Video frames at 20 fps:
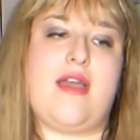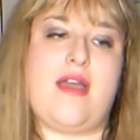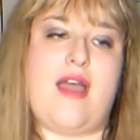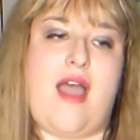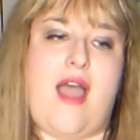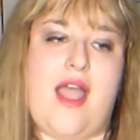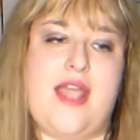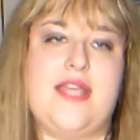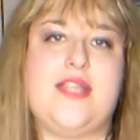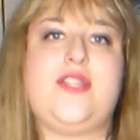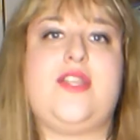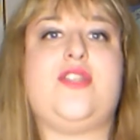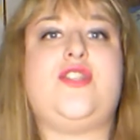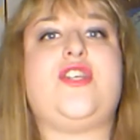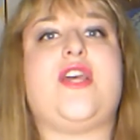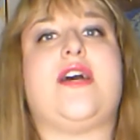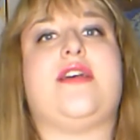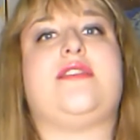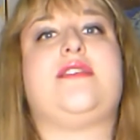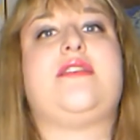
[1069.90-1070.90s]
I
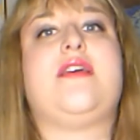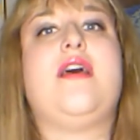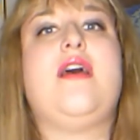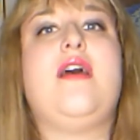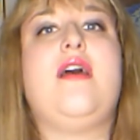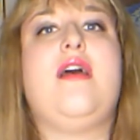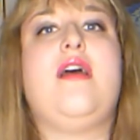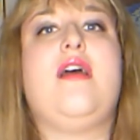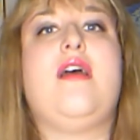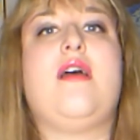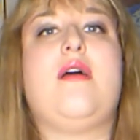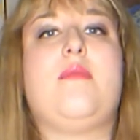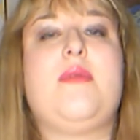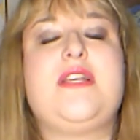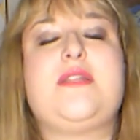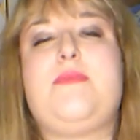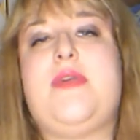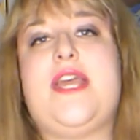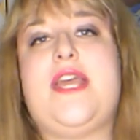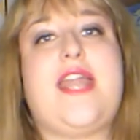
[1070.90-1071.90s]
suggest
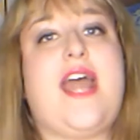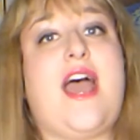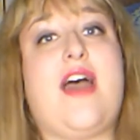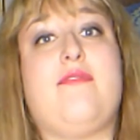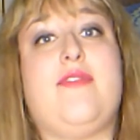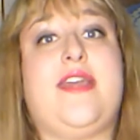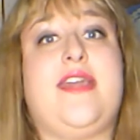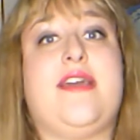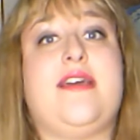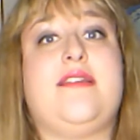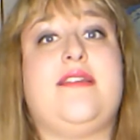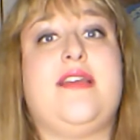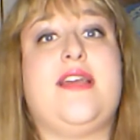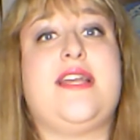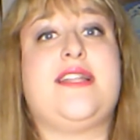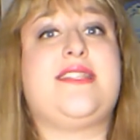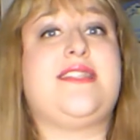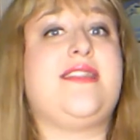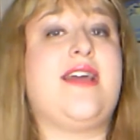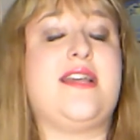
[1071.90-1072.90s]
please be an advocate.
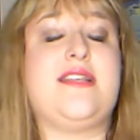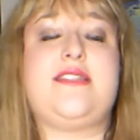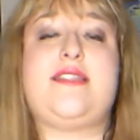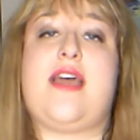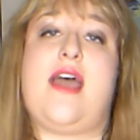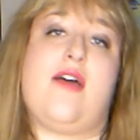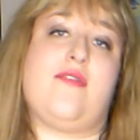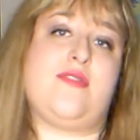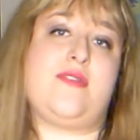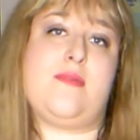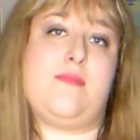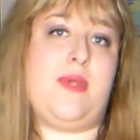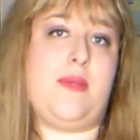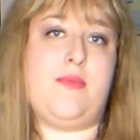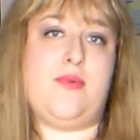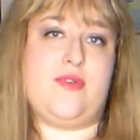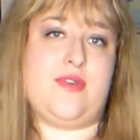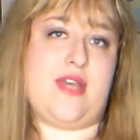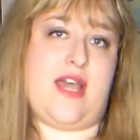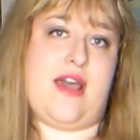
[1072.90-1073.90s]
It's nice to have some
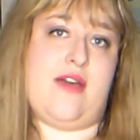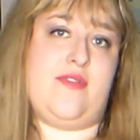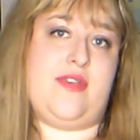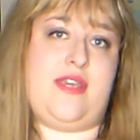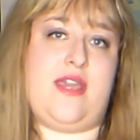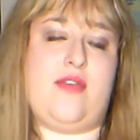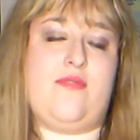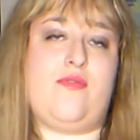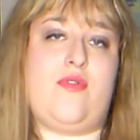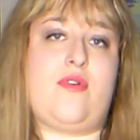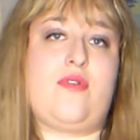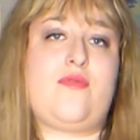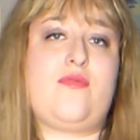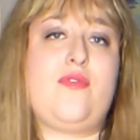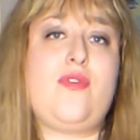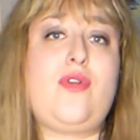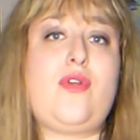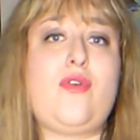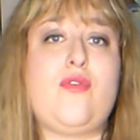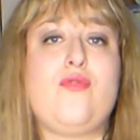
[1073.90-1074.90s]
people to advocate
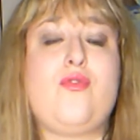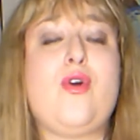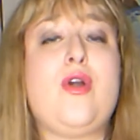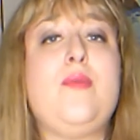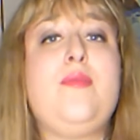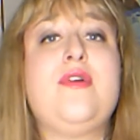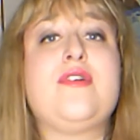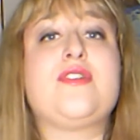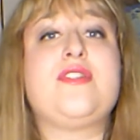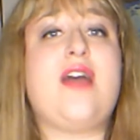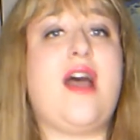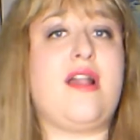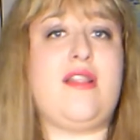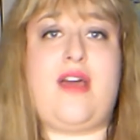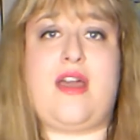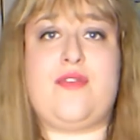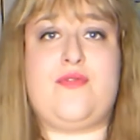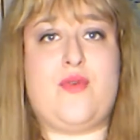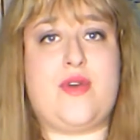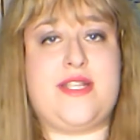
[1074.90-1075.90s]
for them. There's not a
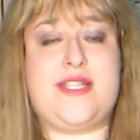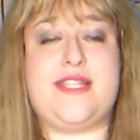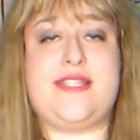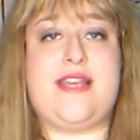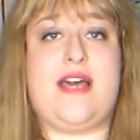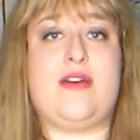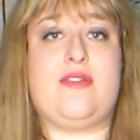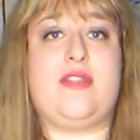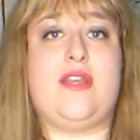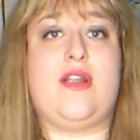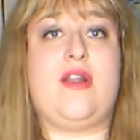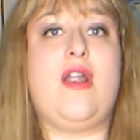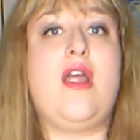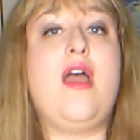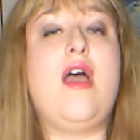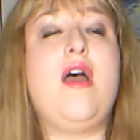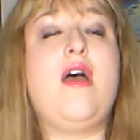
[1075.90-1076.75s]
lot of voices out there.